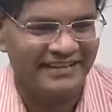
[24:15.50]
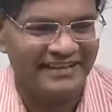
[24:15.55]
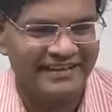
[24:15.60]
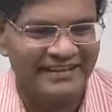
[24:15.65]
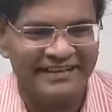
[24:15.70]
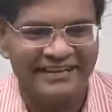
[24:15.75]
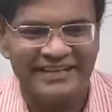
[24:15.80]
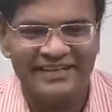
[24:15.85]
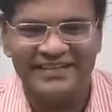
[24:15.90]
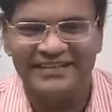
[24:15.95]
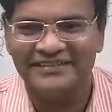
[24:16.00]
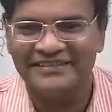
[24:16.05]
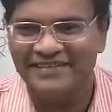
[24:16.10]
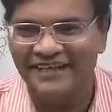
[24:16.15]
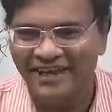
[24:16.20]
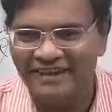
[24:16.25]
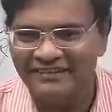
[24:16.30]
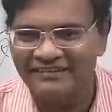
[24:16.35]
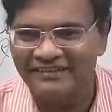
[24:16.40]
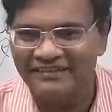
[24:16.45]
That is
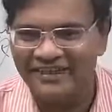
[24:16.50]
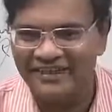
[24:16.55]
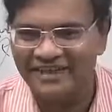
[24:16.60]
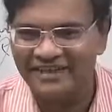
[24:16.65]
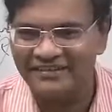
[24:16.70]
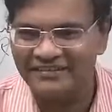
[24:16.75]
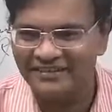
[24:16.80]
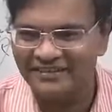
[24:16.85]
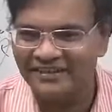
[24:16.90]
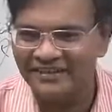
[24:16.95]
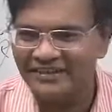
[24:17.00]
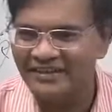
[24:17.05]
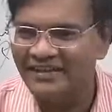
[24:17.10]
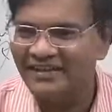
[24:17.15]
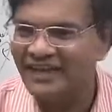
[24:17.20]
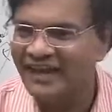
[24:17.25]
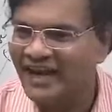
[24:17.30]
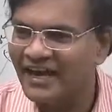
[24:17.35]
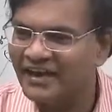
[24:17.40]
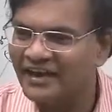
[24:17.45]
how it is.
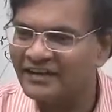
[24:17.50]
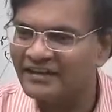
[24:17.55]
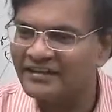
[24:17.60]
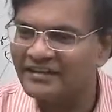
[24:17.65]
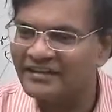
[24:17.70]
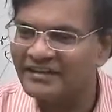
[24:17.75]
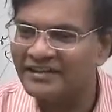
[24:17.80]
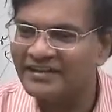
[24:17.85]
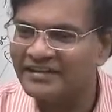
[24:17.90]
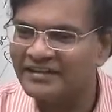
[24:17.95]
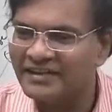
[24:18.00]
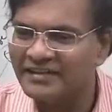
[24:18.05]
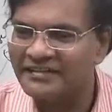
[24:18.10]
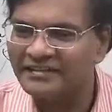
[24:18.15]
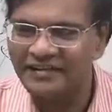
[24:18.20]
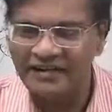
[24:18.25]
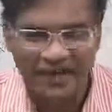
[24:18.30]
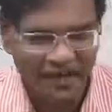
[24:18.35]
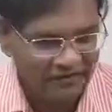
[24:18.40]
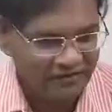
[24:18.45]
And this
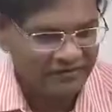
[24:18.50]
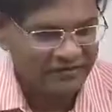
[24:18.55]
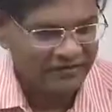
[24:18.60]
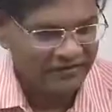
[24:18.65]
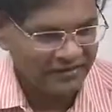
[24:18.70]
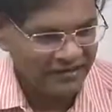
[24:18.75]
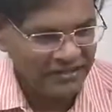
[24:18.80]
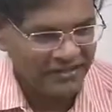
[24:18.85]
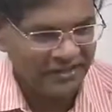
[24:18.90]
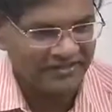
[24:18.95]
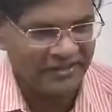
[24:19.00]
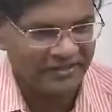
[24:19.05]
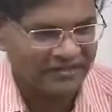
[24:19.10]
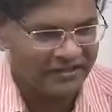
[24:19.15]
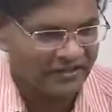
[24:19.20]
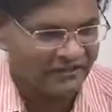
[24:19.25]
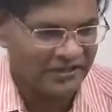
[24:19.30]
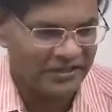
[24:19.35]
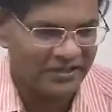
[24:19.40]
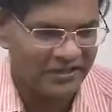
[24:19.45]
house, let us
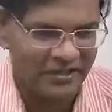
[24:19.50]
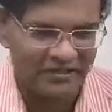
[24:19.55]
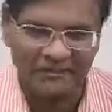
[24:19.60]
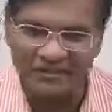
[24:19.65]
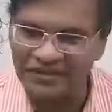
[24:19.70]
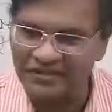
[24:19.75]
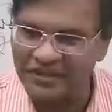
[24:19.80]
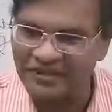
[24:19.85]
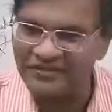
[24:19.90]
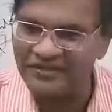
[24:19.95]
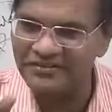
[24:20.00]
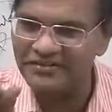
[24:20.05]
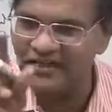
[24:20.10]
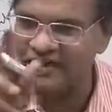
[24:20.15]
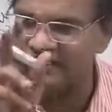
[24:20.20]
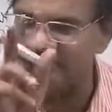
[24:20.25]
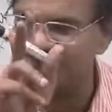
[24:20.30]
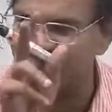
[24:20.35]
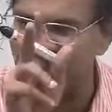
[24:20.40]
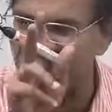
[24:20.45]
assume that you have purchased this
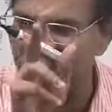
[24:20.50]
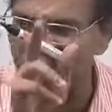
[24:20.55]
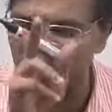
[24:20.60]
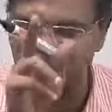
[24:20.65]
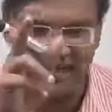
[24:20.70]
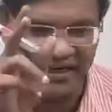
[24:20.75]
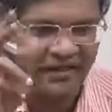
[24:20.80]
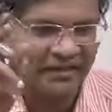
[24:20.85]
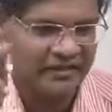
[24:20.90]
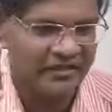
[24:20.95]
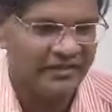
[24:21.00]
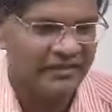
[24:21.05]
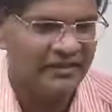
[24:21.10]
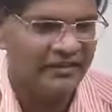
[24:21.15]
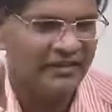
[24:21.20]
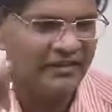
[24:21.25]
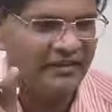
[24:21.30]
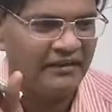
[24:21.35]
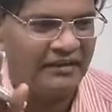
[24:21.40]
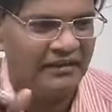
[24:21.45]
house in
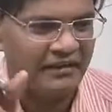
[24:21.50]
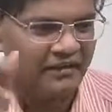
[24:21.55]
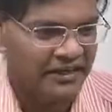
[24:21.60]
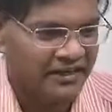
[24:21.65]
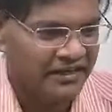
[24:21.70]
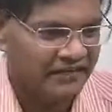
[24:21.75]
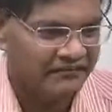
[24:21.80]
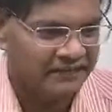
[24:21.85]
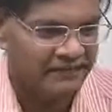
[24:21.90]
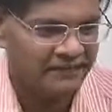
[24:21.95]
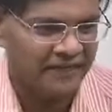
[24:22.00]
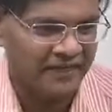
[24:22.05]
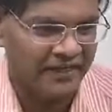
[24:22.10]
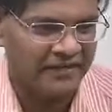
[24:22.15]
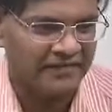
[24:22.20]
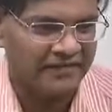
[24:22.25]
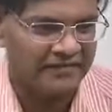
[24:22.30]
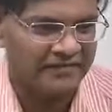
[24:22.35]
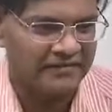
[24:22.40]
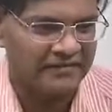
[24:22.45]
2015.
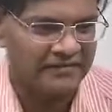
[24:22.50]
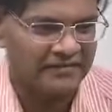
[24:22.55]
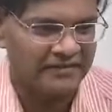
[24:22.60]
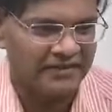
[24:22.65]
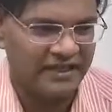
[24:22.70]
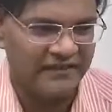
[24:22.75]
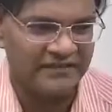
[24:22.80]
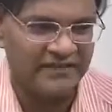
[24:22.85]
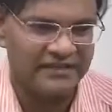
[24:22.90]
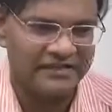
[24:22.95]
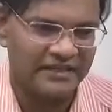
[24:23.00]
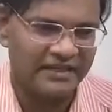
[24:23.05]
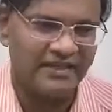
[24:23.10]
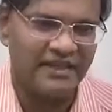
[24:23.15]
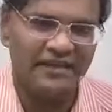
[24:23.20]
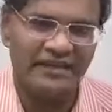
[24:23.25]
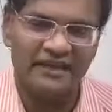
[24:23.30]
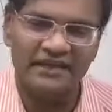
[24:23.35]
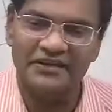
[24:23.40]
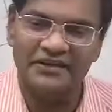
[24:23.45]
They will say
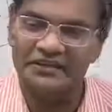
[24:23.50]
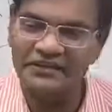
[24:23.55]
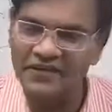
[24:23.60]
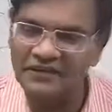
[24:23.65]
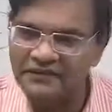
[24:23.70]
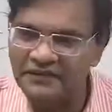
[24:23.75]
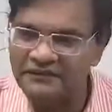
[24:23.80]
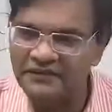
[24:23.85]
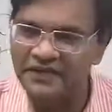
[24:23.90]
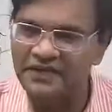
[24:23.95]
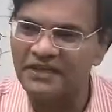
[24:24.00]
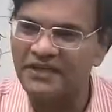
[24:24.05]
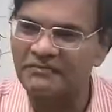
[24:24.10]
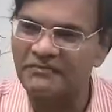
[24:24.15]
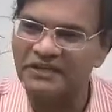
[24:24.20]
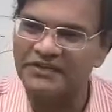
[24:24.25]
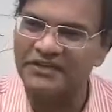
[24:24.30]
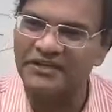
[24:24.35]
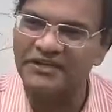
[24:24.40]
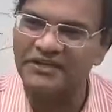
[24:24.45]
that in 2015 you have
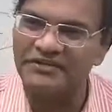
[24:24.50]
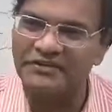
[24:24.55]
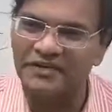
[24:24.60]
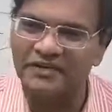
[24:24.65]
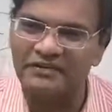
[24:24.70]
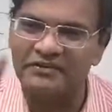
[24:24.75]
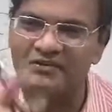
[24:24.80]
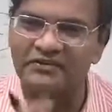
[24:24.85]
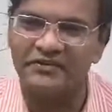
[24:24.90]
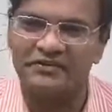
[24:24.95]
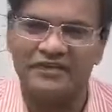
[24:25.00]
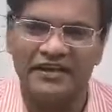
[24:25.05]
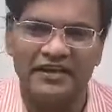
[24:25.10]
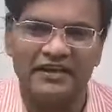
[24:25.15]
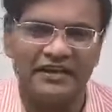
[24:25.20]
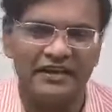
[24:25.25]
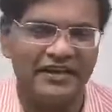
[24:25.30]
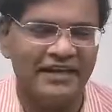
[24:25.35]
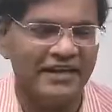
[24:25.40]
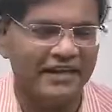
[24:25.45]
purchased this house using
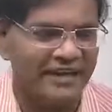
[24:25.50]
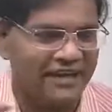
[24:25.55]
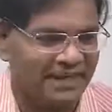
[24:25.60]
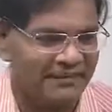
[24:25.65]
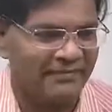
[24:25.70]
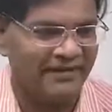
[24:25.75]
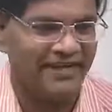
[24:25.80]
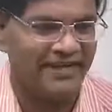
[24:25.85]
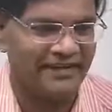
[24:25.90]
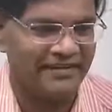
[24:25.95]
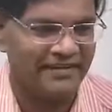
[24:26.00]
illegal money.